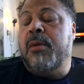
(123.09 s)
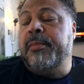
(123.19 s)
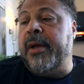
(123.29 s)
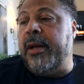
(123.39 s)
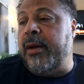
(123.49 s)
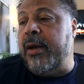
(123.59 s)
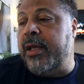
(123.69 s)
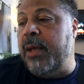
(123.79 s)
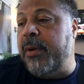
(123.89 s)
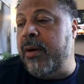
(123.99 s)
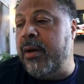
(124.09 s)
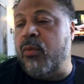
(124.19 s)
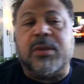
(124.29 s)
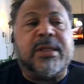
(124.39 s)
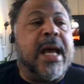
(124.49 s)
But you know, I keep hearing,
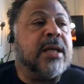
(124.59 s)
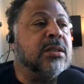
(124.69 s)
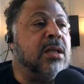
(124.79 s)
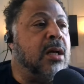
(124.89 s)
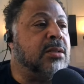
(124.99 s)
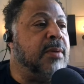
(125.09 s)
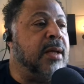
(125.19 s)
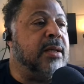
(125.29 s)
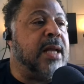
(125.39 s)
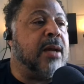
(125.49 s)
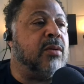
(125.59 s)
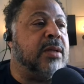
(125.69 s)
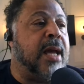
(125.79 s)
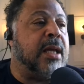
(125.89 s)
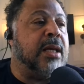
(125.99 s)
"Well, Dak sucks, man. Dak,
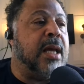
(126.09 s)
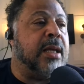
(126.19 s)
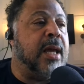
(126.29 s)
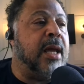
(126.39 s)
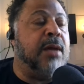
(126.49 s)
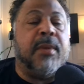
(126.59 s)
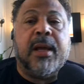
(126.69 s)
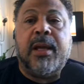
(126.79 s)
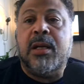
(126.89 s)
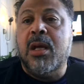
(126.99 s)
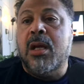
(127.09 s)
Dak in that game, man.